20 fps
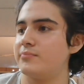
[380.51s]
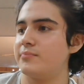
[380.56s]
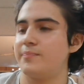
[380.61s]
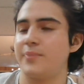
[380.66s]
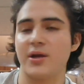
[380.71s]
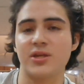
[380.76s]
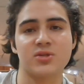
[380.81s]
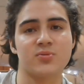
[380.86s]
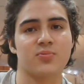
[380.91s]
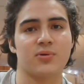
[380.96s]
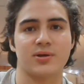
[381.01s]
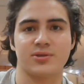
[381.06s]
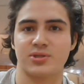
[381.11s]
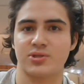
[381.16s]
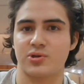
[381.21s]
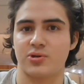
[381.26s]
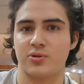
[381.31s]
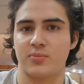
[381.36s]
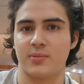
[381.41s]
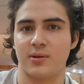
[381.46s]
bench press
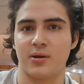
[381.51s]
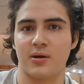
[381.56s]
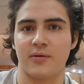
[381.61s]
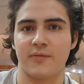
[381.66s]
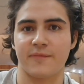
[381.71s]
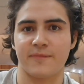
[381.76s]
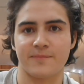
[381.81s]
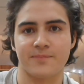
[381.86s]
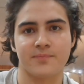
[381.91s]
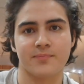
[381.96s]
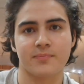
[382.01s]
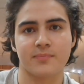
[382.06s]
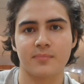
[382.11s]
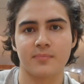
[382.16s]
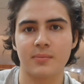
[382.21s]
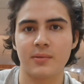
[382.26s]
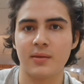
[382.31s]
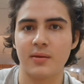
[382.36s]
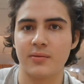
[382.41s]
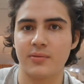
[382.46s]
is going to be off.
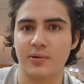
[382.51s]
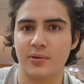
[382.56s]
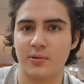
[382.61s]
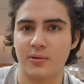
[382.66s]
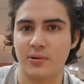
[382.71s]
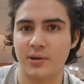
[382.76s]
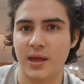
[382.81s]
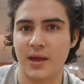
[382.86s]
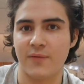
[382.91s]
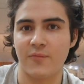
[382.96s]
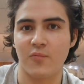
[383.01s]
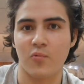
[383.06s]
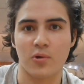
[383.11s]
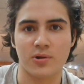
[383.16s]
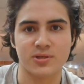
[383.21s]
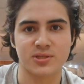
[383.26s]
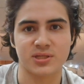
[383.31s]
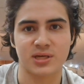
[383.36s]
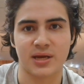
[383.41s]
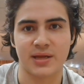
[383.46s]
They're going to have
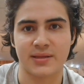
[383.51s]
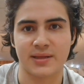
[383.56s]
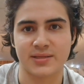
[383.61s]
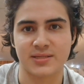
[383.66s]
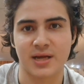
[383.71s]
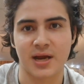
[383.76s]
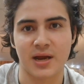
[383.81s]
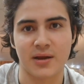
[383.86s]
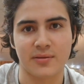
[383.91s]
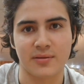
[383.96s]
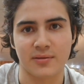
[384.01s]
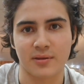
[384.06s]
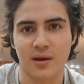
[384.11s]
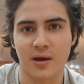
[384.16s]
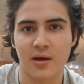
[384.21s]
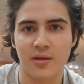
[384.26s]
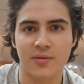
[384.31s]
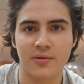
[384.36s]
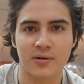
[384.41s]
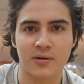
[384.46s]
one side that's higher than the
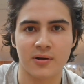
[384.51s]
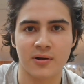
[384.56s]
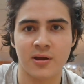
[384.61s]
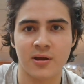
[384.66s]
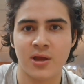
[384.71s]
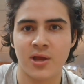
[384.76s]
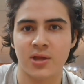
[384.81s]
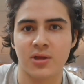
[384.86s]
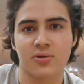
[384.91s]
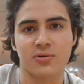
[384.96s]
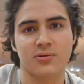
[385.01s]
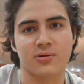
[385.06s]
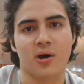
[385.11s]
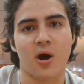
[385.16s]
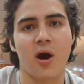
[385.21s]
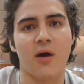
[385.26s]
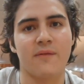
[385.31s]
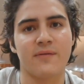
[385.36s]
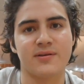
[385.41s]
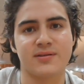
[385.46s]
other. You're going
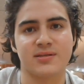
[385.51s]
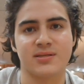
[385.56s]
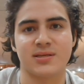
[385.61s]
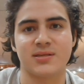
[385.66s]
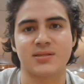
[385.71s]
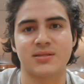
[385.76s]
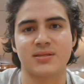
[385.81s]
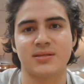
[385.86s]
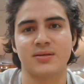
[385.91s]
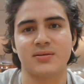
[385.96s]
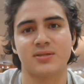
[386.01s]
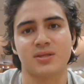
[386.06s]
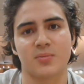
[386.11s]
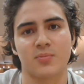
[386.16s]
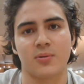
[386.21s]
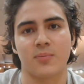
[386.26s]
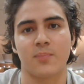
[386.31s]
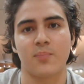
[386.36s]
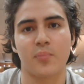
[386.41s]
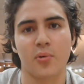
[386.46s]
to obviously see
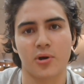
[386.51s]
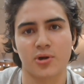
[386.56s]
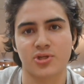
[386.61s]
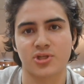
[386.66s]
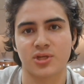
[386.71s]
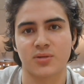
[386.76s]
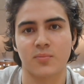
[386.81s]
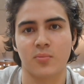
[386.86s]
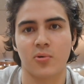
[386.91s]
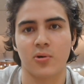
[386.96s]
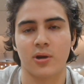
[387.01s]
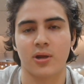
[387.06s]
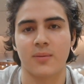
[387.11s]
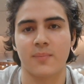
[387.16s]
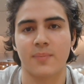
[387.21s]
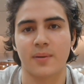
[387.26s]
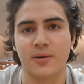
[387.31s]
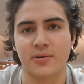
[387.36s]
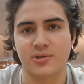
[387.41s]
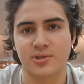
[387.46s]
someone pushing more
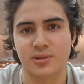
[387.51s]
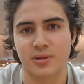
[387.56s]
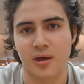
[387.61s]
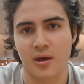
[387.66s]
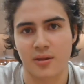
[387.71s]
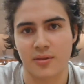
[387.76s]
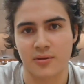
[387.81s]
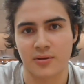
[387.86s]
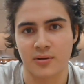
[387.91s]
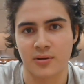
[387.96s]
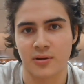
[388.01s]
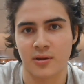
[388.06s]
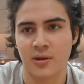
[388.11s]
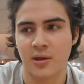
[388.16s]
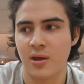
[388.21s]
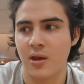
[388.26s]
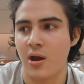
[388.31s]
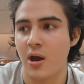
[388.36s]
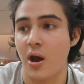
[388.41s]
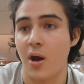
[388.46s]
compared to the other,
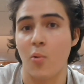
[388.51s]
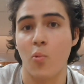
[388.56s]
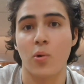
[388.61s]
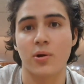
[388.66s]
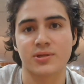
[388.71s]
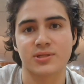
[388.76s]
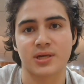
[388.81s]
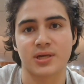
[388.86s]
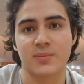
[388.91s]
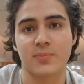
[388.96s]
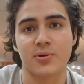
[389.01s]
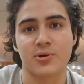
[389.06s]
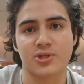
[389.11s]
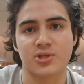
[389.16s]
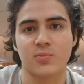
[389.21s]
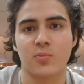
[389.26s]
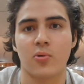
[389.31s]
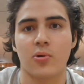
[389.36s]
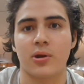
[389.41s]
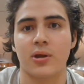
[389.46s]
one side
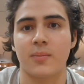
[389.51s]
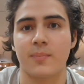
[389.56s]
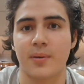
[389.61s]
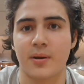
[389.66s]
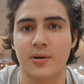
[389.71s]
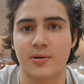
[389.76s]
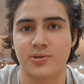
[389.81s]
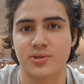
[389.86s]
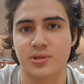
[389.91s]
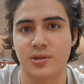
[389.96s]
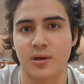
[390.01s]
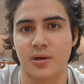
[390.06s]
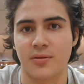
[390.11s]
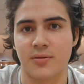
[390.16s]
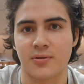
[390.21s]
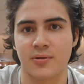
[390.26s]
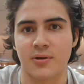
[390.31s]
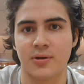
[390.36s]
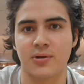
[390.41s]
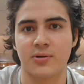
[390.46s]
pushing more compared to the
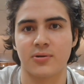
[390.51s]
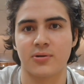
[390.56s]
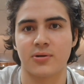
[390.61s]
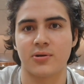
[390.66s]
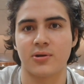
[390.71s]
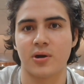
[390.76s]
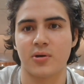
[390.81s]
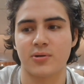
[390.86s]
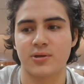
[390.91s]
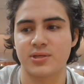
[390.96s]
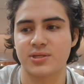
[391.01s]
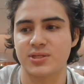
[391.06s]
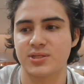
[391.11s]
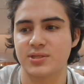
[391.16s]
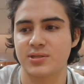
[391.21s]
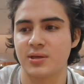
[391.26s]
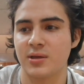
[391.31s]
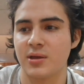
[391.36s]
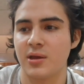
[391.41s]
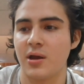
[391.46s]
other, and you're going to
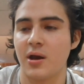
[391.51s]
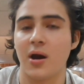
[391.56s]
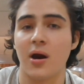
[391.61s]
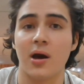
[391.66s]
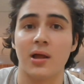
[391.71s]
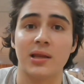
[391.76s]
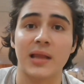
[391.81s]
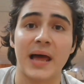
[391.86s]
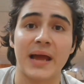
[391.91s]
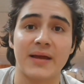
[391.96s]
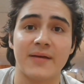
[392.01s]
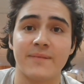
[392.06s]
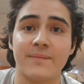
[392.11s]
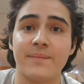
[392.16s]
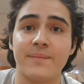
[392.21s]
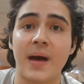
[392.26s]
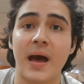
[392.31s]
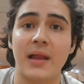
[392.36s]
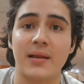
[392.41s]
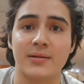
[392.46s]
notice a lack of
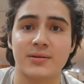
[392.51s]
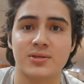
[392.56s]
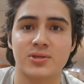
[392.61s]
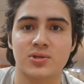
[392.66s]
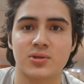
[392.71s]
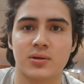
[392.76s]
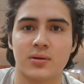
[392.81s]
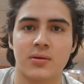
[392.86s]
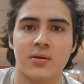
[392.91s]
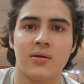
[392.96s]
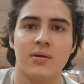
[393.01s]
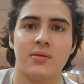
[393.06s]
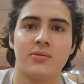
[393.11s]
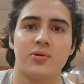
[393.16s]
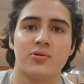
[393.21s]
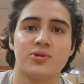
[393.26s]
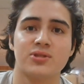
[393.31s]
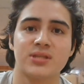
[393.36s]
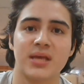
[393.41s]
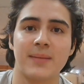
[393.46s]
balance.
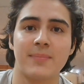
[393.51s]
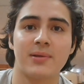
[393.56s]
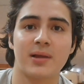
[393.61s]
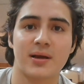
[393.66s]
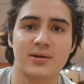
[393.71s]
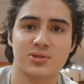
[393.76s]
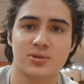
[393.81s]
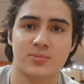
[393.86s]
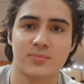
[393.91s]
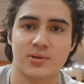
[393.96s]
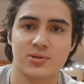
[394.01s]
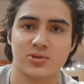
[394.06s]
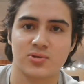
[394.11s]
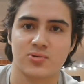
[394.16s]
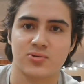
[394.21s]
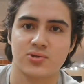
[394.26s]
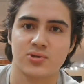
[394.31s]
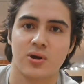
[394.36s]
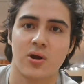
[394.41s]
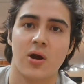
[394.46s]
Those stabilizer
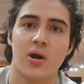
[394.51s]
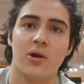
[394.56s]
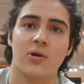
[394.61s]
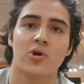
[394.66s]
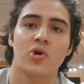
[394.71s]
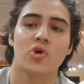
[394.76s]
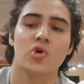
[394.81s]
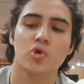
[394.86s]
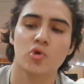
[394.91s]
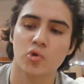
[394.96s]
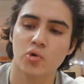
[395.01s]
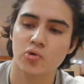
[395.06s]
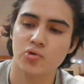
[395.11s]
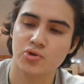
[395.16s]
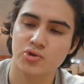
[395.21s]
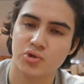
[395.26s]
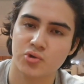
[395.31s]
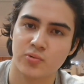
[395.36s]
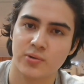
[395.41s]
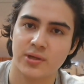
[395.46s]
muscles are
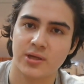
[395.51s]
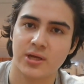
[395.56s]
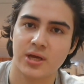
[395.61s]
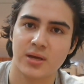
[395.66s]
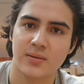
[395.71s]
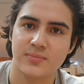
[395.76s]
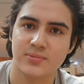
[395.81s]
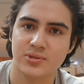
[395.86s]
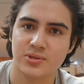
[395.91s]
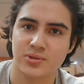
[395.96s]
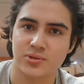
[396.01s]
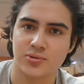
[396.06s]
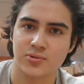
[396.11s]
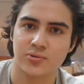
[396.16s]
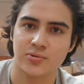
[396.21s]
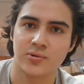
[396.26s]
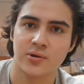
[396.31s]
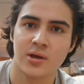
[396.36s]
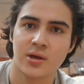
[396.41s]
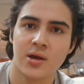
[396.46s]
crucial when it comes
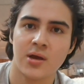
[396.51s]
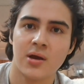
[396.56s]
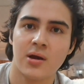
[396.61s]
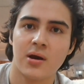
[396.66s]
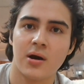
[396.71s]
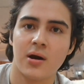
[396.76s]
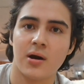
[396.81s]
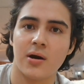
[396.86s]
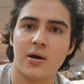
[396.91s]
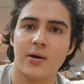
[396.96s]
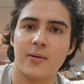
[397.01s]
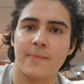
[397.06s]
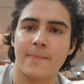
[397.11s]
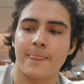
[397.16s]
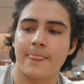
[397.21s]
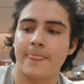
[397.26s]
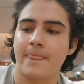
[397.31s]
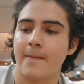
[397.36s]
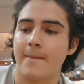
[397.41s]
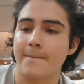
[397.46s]
to um,
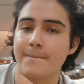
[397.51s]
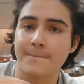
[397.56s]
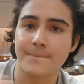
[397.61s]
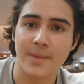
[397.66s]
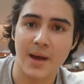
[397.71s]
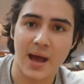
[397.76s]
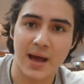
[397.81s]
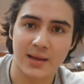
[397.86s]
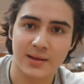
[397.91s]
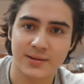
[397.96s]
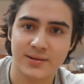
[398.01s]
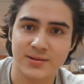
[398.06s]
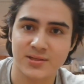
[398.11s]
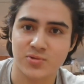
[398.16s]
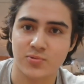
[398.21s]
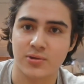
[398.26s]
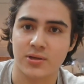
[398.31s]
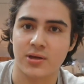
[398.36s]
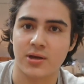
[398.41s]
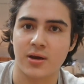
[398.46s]
balance,
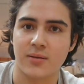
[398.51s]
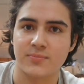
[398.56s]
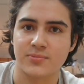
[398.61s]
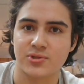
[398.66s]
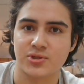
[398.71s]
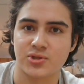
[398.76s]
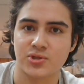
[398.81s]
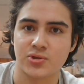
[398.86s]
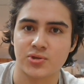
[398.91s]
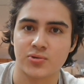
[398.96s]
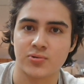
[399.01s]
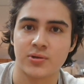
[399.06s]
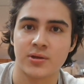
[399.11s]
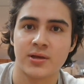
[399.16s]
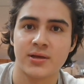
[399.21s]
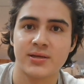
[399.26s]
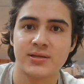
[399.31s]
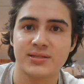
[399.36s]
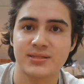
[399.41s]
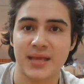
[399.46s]
when it comes to
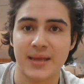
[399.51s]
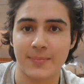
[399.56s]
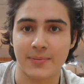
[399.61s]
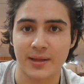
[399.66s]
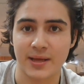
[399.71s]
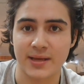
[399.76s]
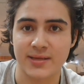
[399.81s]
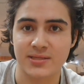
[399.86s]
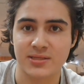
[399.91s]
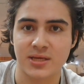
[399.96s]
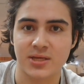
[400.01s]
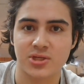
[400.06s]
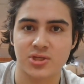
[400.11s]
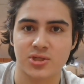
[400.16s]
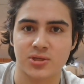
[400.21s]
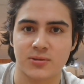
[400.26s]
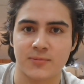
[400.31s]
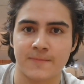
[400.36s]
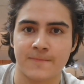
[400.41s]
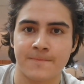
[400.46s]

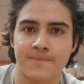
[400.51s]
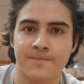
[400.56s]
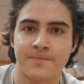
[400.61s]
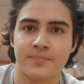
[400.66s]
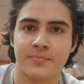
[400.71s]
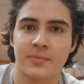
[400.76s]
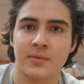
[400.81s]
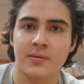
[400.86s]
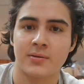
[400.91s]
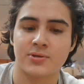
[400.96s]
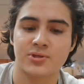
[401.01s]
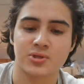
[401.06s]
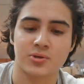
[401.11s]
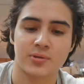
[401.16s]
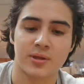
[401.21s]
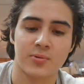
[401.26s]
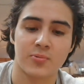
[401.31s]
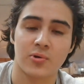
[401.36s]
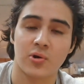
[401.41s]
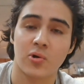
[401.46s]
stabilization. So
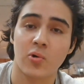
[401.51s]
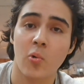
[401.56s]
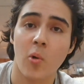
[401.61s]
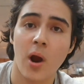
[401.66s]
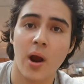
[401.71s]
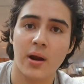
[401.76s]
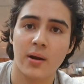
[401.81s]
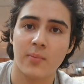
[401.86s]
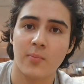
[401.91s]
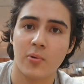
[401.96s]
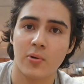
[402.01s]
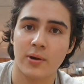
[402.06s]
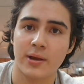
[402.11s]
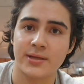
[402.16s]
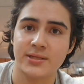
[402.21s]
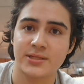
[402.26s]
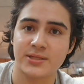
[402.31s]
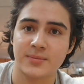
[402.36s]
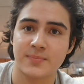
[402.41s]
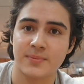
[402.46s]
they require more
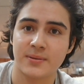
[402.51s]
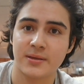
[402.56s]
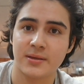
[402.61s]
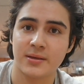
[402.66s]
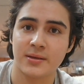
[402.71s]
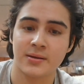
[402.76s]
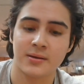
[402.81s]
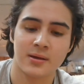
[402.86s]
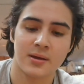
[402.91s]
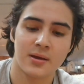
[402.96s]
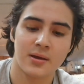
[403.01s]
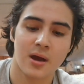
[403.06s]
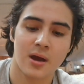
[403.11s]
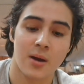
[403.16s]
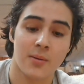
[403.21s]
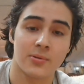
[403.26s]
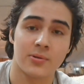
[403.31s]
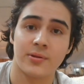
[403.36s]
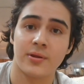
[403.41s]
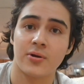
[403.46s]
ATP.
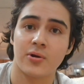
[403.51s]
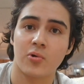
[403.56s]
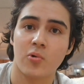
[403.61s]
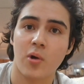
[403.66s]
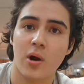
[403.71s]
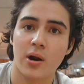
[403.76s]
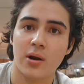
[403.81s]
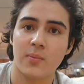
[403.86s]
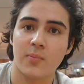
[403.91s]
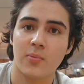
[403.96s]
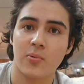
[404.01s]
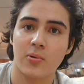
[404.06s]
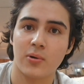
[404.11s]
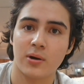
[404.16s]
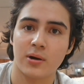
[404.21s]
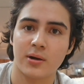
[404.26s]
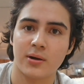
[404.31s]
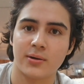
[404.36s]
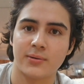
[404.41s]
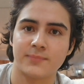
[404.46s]
I mean, they require
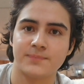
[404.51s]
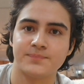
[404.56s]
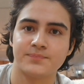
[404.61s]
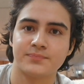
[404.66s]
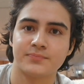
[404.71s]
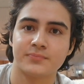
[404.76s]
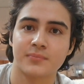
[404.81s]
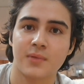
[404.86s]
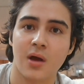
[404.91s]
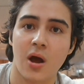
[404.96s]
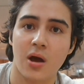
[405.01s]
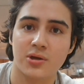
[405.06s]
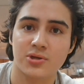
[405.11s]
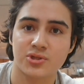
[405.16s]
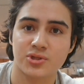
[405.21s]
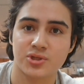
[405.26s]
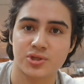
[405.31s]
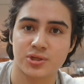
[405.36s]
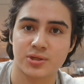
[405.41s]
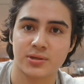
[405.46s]
more
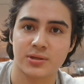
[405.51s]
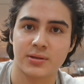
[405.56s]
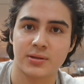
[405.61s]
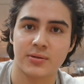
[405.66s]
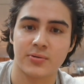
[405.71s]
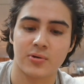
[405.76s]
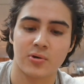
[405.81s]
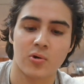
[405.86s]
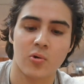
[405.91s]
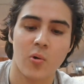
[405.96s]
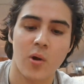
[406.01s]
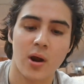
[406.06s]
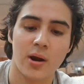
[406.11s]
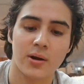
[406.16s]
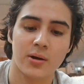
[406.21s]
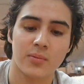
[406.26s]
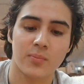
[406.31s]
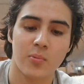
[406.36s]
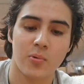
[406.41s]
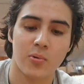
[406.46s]
oxygen, and they
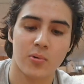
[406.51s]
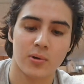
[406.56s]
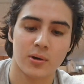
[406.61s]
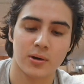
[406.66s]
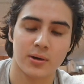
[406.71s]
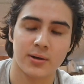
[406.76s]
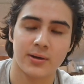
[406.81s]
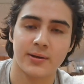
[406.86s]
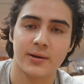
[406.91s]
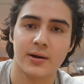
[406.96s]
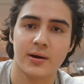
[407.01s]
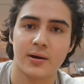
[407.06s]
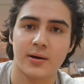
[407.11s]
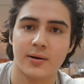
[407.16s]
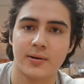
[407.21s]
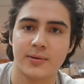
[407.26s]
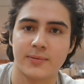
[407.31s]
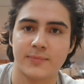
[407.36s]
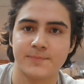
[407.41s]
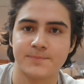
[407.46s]
require more
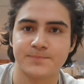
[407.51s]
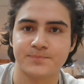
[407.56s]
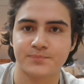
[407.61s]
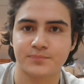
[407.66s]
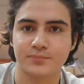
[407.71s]
of